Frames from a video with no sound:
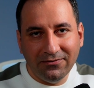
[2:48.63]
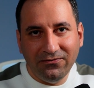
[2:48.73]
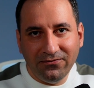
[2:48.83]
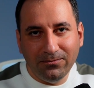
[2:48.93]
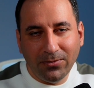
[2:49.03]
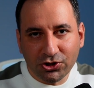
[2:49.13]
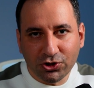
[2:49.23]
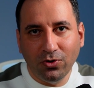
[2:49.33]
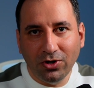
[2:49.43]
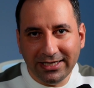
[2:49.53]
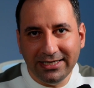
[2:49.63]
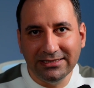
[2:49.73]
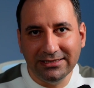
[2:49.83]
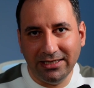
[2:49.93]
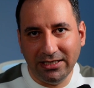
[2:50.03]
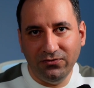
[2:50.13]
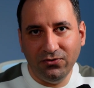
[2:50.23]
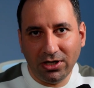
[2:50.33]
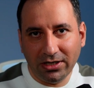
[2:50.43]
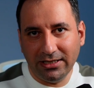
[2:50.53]
much more easier if you
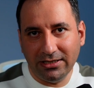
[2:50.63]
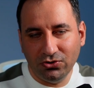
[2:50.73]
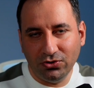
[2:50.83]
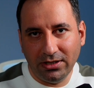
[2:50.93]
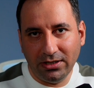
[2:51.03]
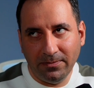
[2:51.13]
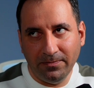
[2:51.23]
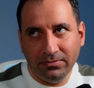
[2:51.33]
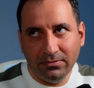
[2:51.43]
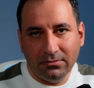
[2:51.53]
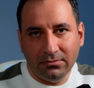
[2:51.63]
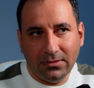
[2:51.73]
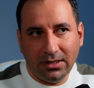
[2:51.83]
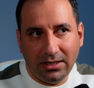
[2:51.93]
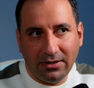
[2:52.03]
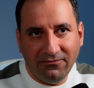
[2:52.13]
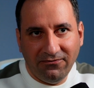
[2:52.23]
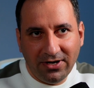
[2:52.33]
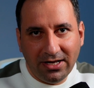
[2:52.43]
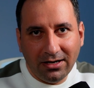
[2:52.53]
connect to a
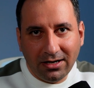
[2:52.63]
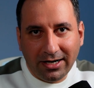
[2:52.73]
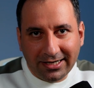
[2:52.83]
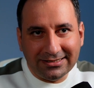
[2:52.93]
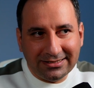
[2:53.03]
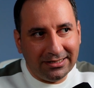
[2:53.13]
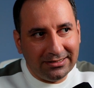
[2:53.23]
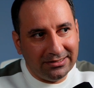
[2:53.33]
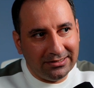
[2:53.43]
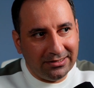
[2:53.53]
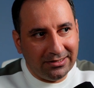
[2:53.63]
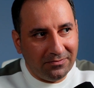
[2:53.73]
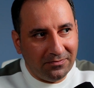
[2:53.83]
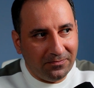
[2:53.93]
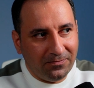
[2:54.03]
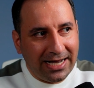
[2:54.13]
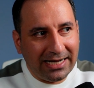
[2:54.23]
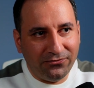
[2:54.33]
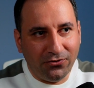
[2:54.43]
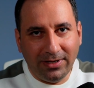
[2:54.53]
well-connected
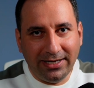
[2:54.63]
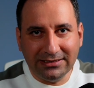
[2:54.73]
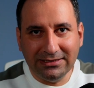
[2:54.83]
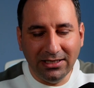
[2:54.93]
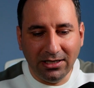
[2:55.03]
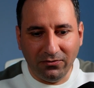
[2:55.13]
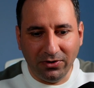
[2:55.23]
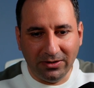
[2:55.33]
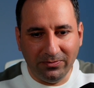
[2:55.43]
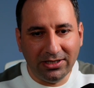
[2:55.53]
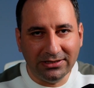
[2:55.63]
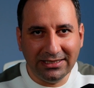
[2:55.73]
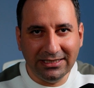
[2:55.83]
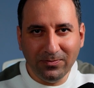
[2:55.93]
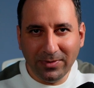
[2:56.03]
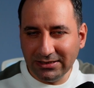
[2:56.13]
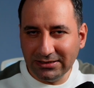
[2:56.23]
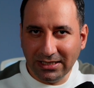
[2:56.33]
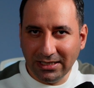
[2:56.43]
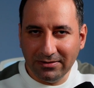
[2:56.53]
platform like SignalWire, because it
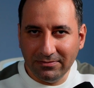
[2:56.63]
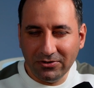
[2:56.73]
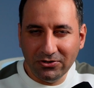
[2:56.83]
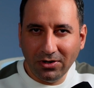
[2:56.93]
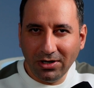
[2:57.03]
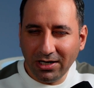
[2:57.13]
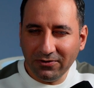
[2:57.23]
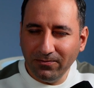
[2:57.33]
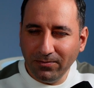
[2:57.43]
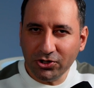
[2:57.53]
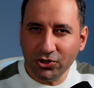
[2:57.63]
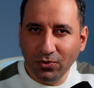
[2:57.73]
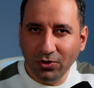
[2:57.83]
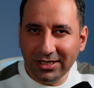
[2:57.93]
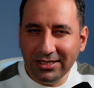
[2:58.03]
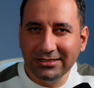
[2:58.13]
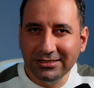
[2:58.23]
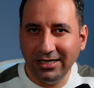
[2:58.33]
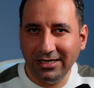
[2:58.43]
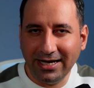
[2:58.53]
makes your life much more
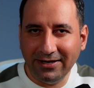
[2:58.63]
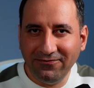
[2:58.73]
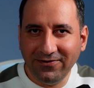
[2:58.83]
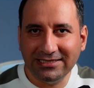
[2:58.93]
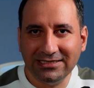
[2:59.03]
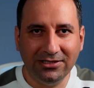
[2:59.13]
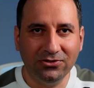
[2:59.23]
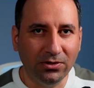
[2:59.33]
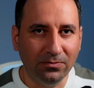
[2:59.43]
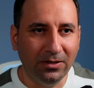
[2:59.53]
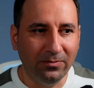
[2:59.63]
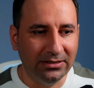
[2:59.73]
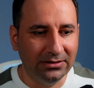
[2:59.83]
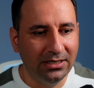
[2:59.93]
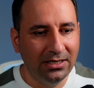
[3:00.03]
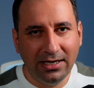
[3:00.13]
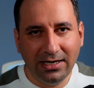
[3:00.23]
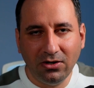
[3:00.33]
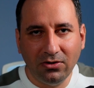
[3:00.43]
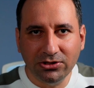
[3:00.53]
easier and faster to implement. And
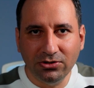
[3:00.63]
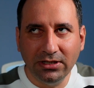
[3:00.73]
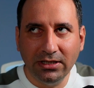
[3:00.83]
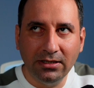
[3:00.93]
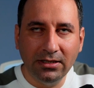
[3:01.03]
also the